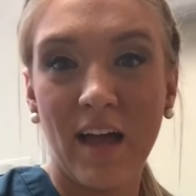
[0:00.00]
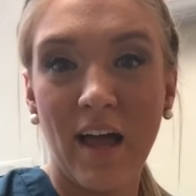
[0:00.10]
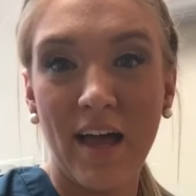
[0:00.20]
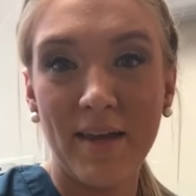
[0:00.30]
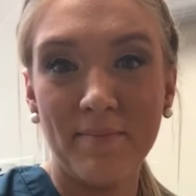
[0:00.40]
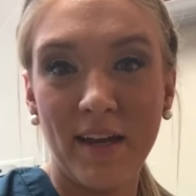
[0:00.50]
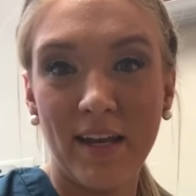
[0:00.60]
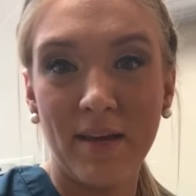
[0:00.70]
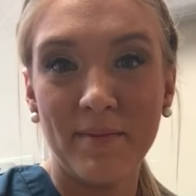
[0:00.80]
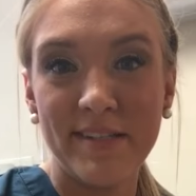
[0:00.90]
Hi, my
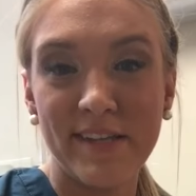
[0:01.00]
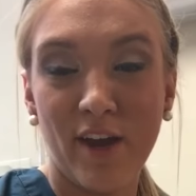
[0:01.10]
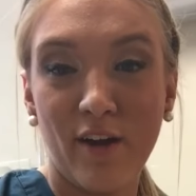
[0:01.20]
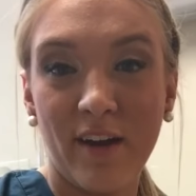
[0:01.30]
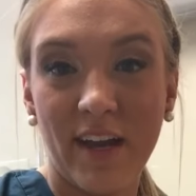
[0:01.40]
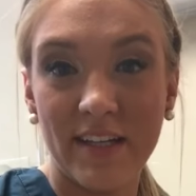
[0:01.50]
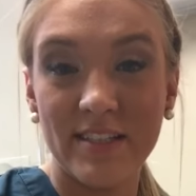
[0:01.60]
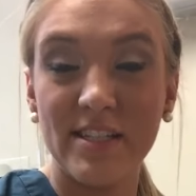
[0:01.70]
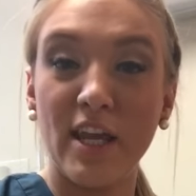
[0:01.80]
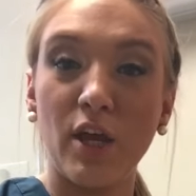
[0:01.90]
name is Kara, and
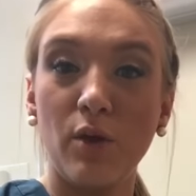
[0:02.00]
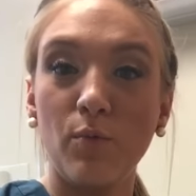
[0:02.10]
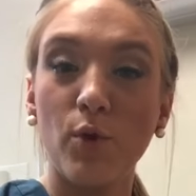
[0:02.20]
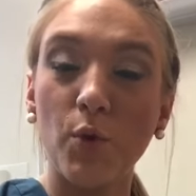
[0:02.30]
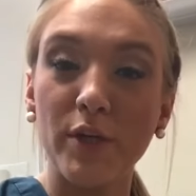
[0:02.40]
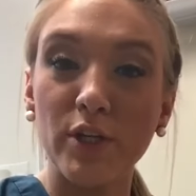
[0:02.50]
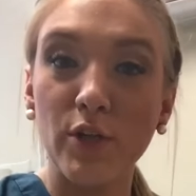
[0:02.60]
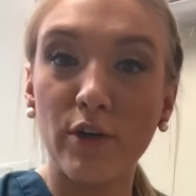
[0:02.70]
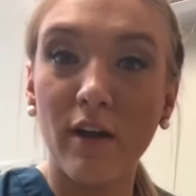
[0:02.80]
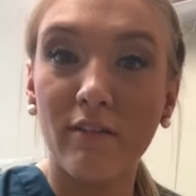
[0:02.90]
today we're going to
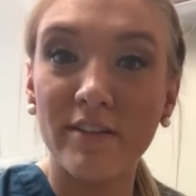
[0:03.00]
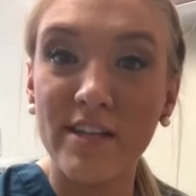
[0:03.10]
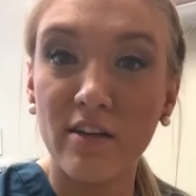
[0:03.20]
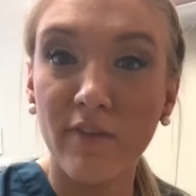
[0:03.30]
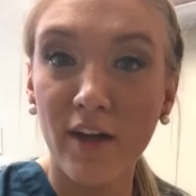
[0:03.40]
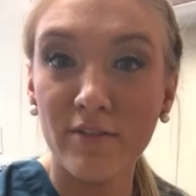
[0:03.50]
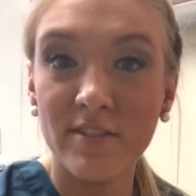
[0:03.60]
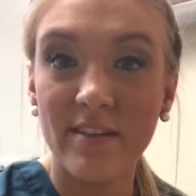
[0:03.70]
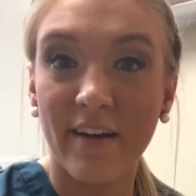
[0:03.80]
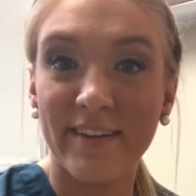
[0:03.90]
learn how to take vital
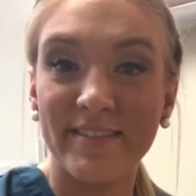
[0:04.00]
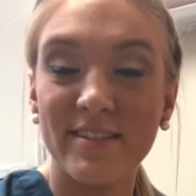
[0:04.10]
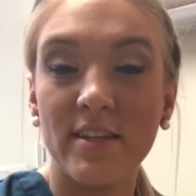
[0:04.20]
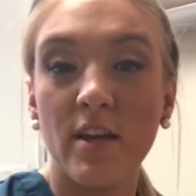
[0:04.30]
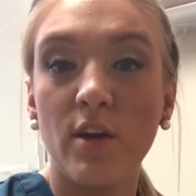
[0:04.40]
signs.